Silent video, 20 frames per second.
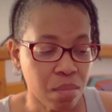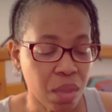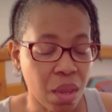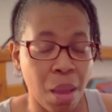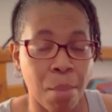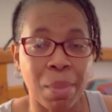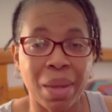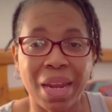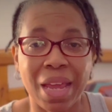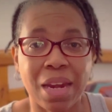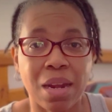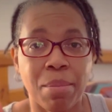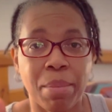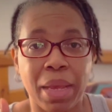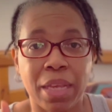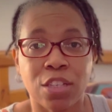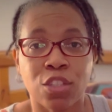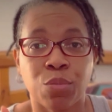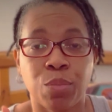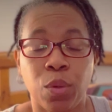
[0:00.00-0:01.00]
Banana
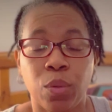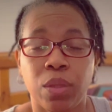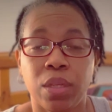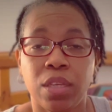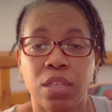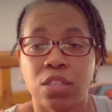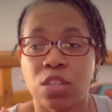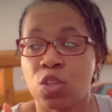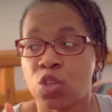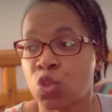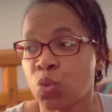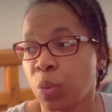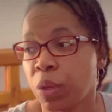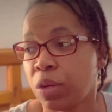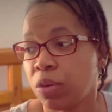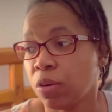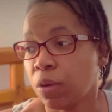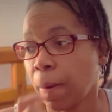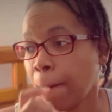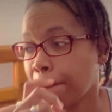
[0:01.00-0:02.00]
makes smoothies
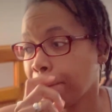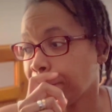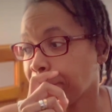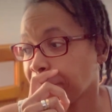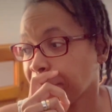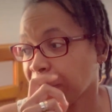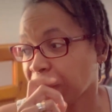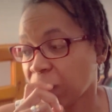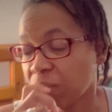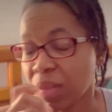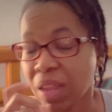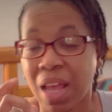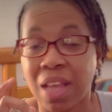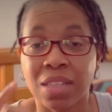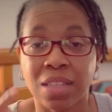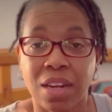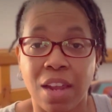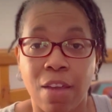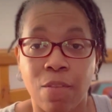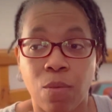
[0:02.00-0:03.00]
sweeter, as
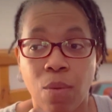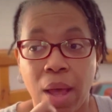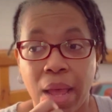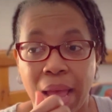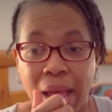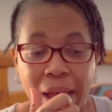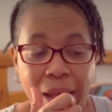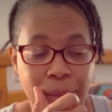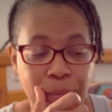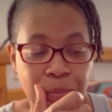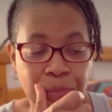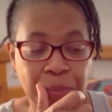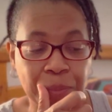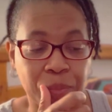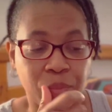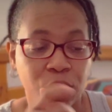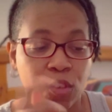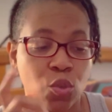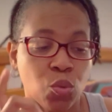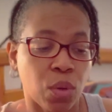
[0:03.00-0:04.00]
an FYI.
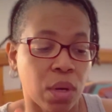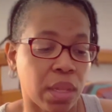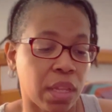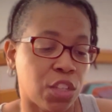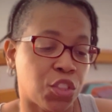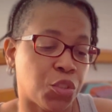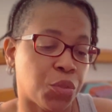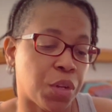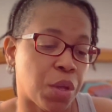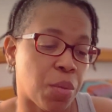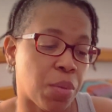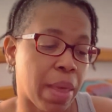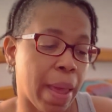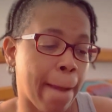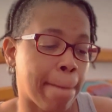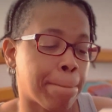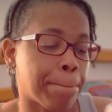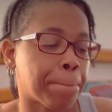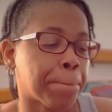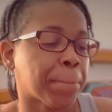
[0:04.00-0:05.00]
Just want to let you know
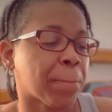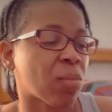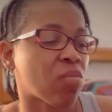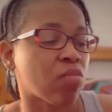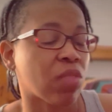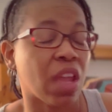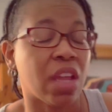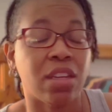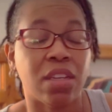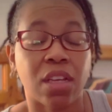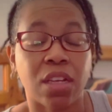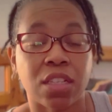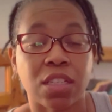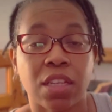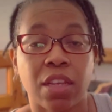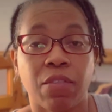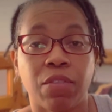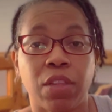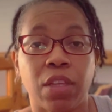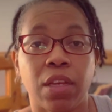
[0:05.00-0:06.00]
that. It does
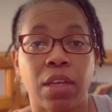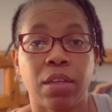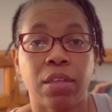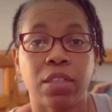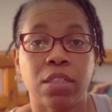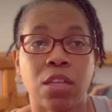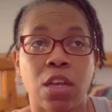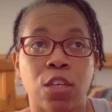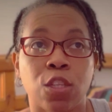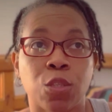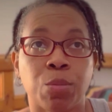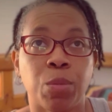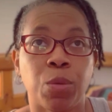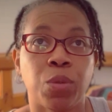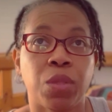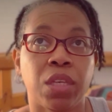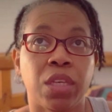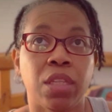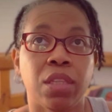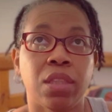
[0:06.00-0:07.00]
give a
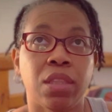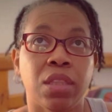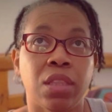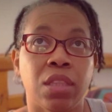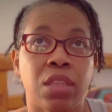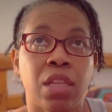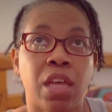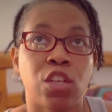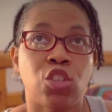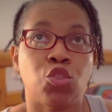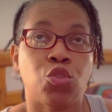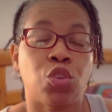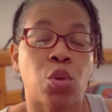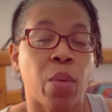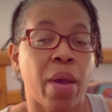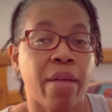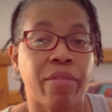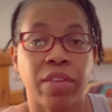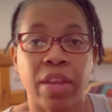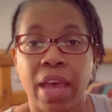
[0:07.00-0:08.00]
smoothie that you
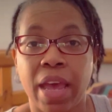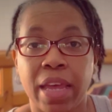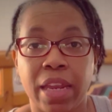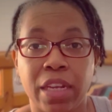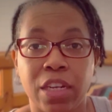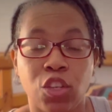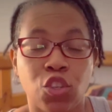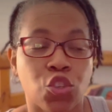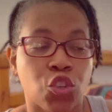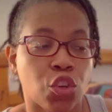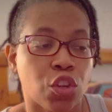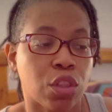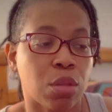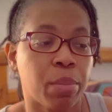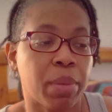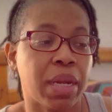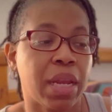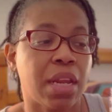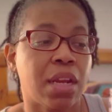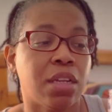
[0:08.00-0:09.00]
don't have to add any sugar. The
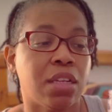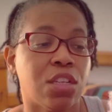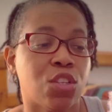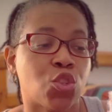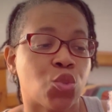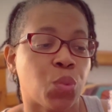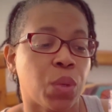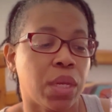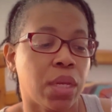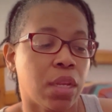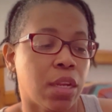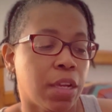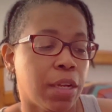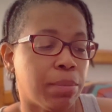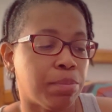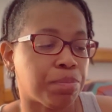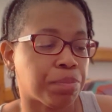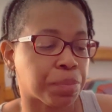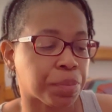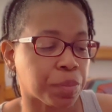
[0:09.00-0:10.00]
banana does sweeten it up.